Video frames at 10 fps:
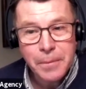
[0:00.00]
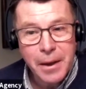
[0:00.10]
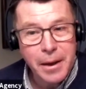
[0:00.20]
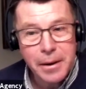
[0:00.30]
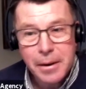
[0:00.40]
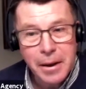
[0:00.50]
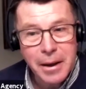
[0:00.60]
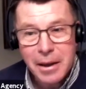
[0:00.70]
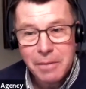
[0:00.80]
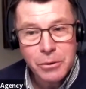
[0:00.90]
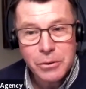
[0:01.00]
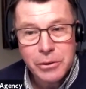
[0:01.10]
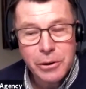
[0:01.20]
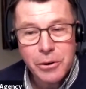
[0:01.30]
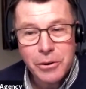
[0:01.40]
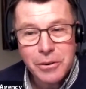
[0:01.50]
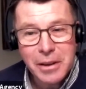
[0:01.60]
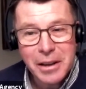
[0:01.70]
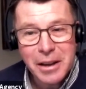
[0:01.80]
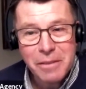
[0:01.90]
And I have not learned
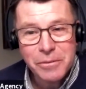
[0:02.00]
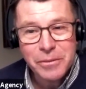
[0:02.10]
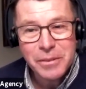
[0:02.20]
enough.